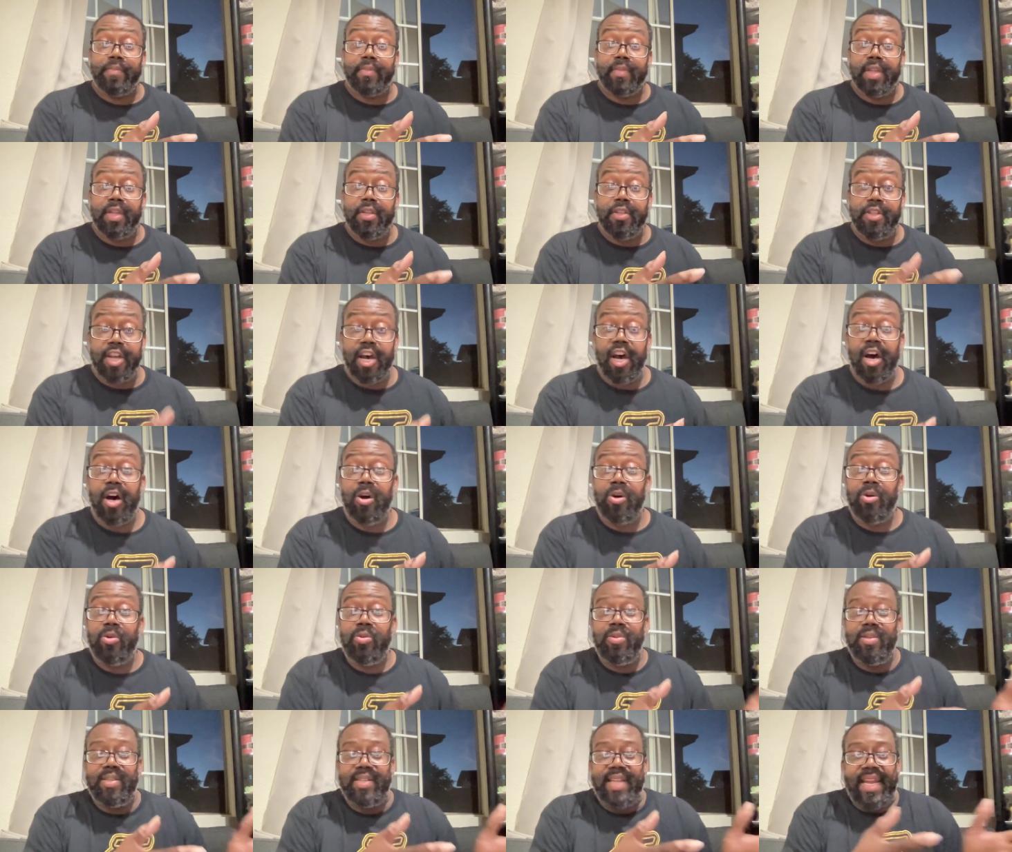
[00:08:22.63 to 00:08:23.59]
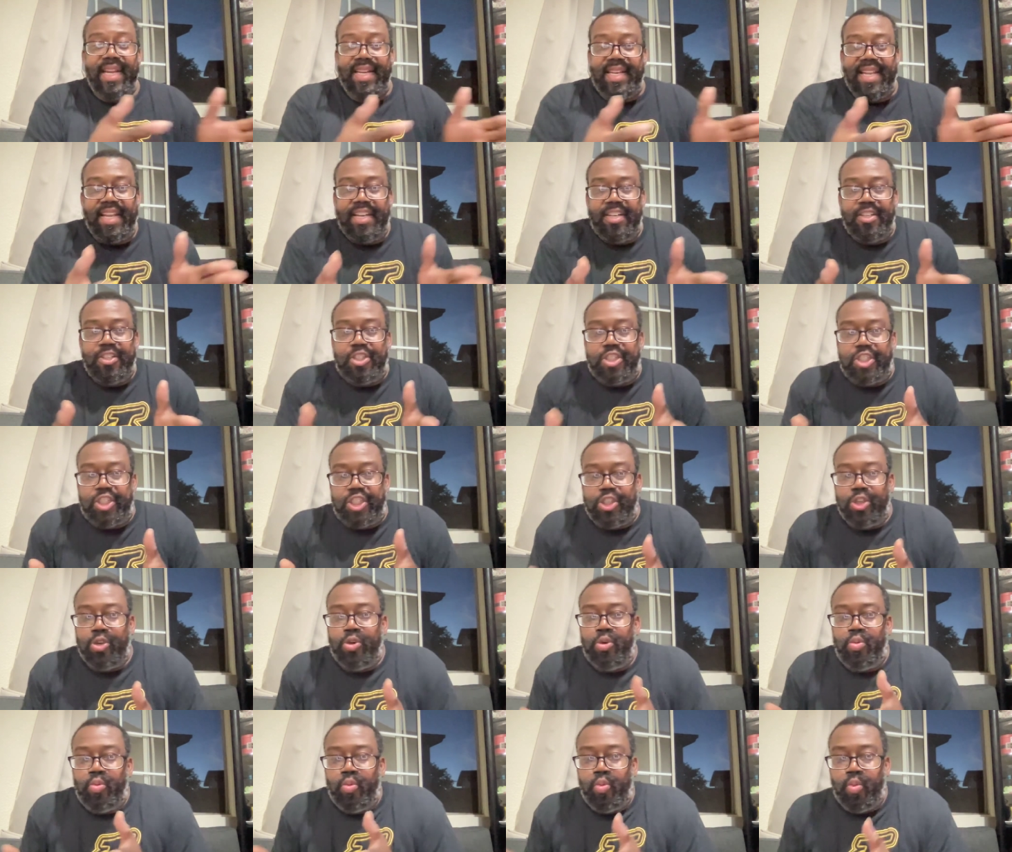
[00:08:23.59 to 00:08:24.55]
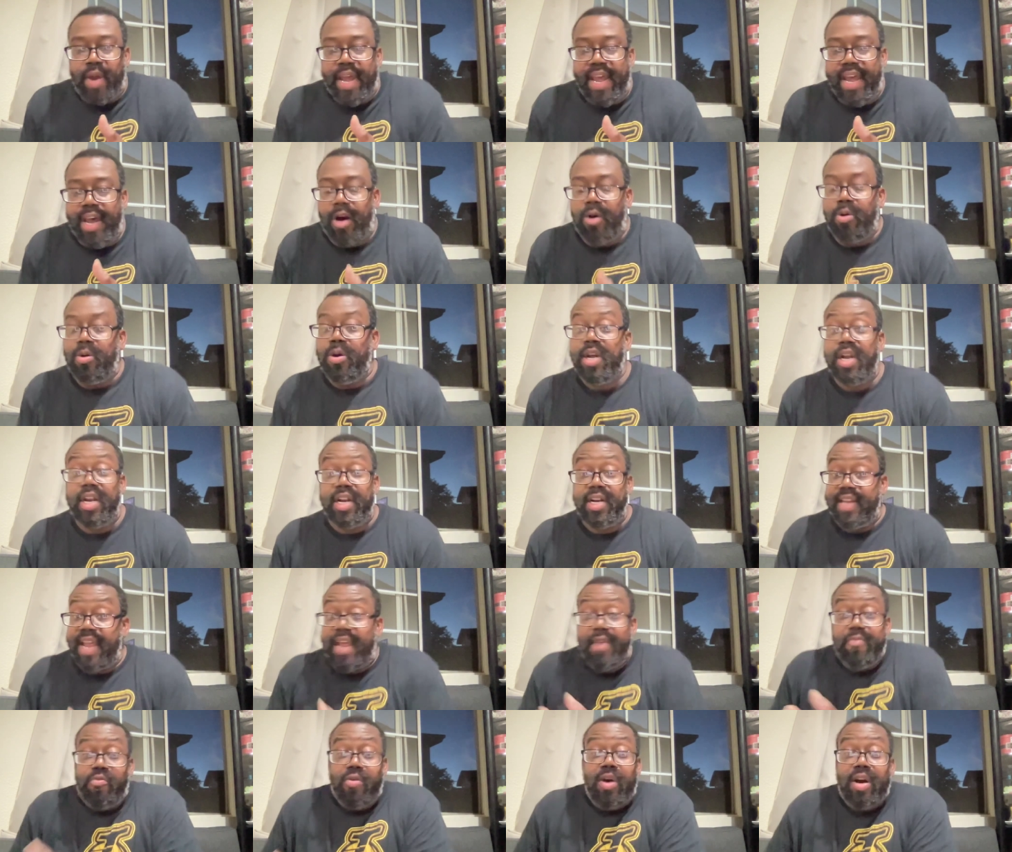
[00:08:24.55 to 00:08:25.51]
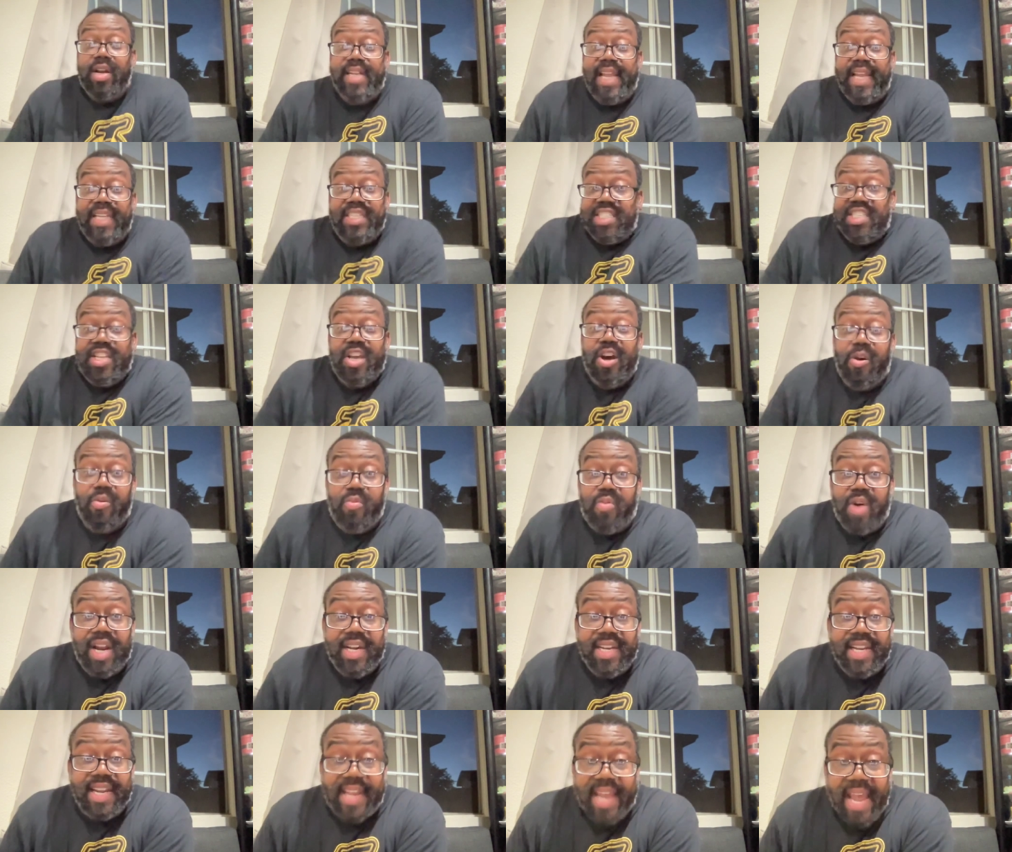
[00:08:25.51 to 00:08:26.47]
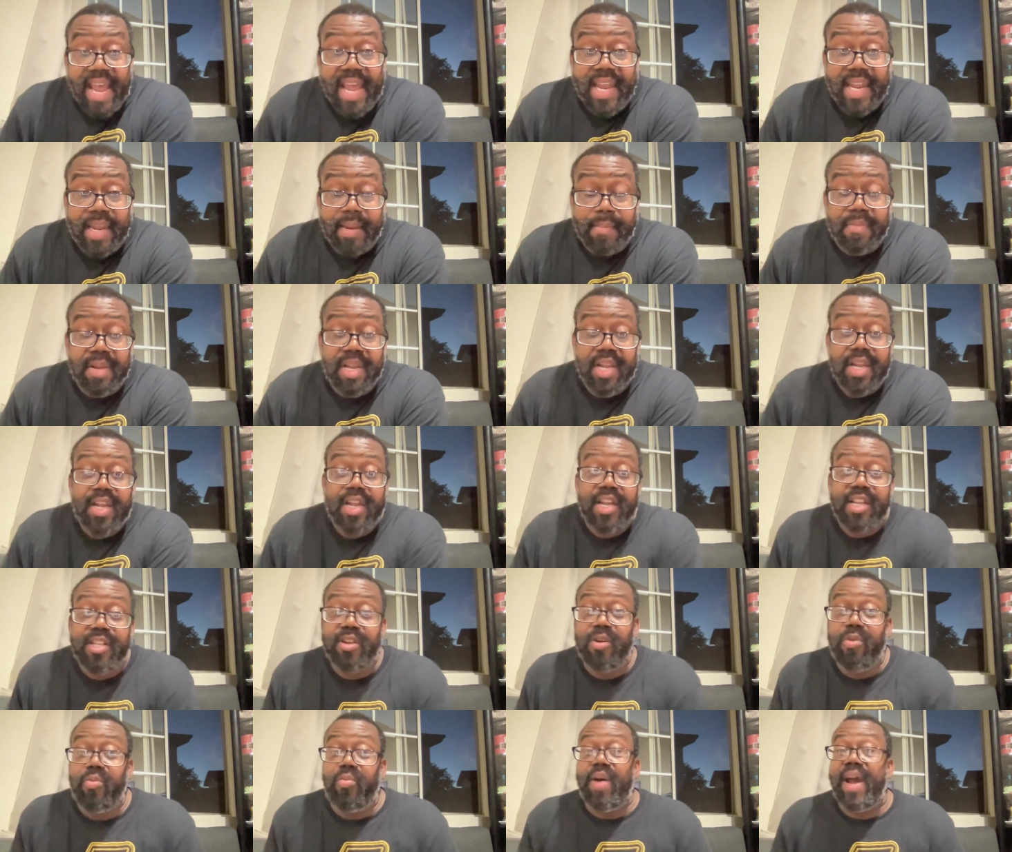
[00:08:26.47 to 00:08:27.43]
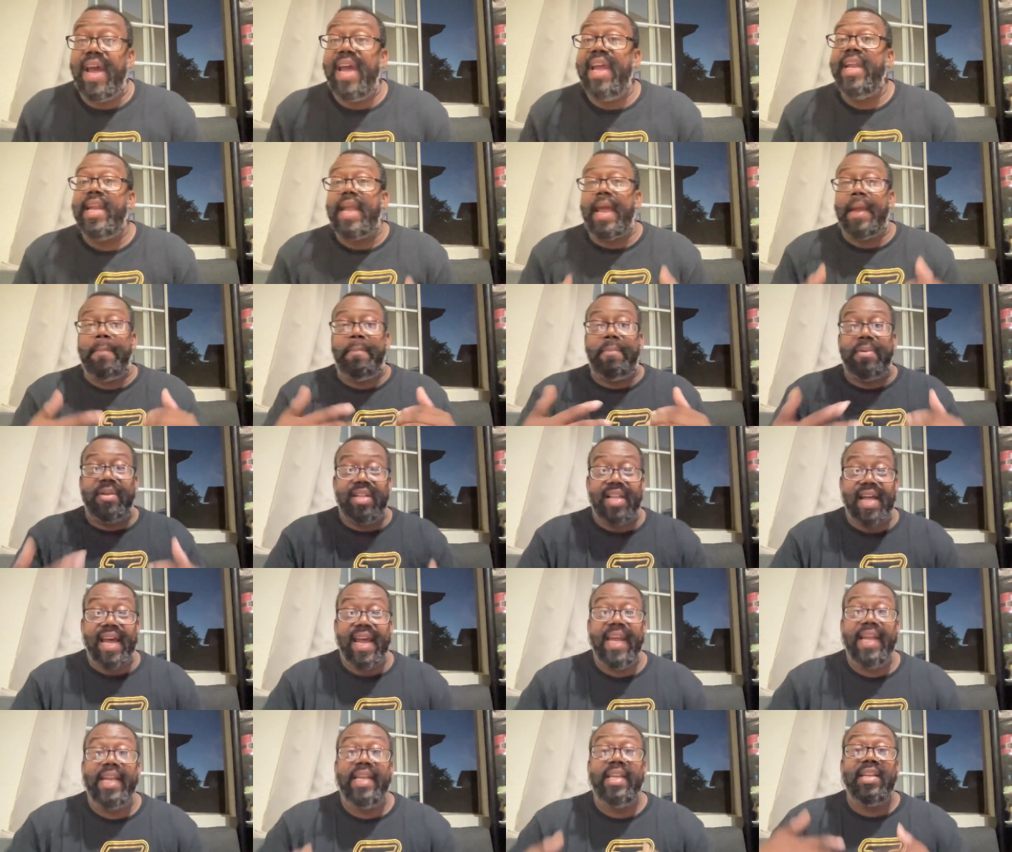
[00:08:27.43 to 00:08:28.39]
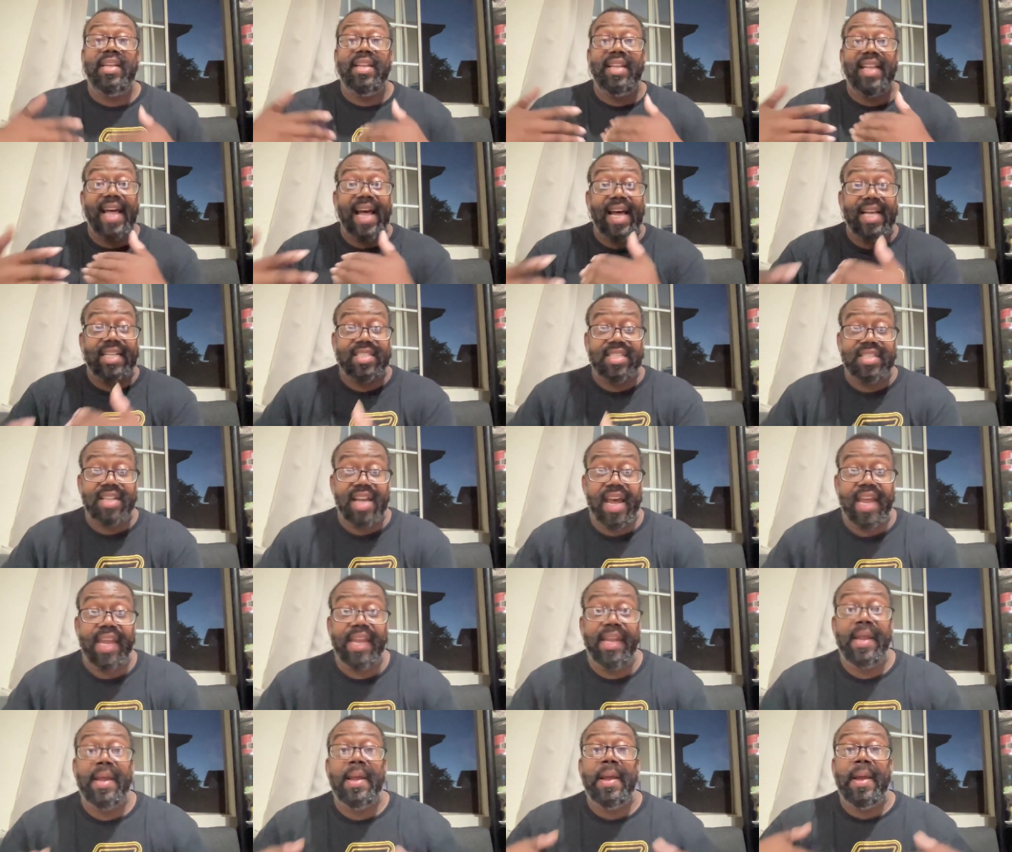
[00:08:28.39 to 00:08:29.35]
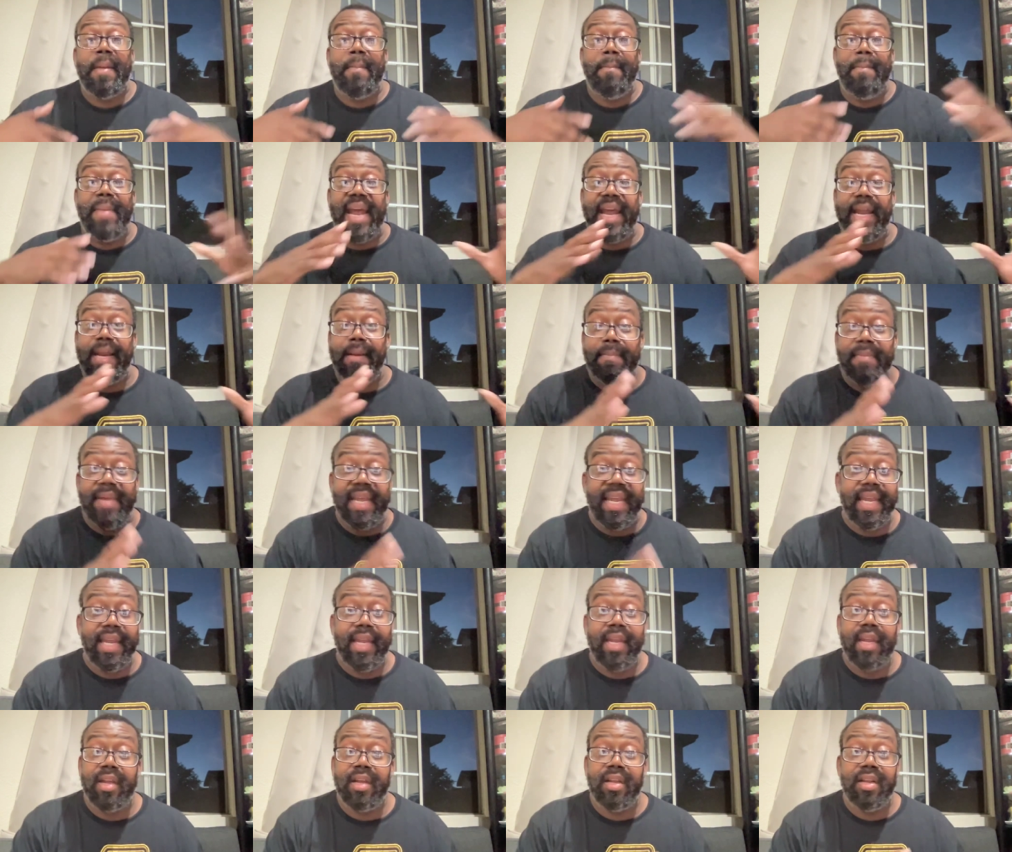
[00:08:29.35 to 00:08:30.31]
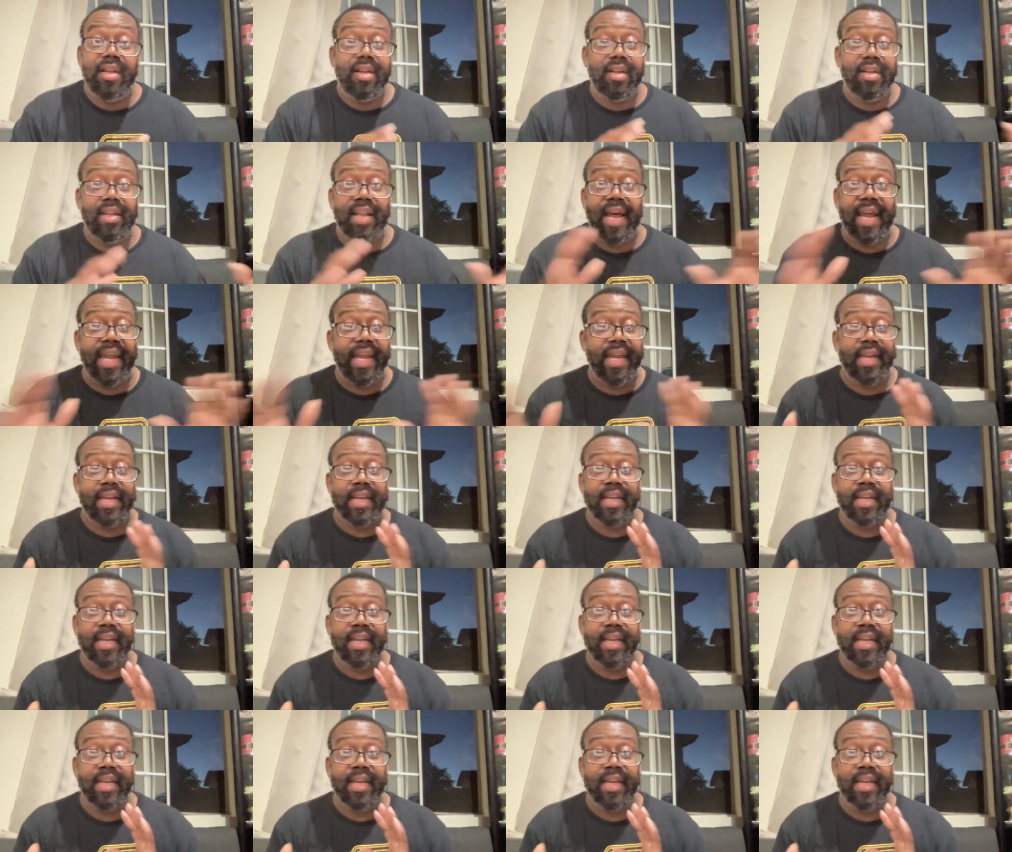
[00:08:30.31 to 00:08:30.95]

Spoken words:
though they didn't shoot well, they still won the game. The way they played last night made me like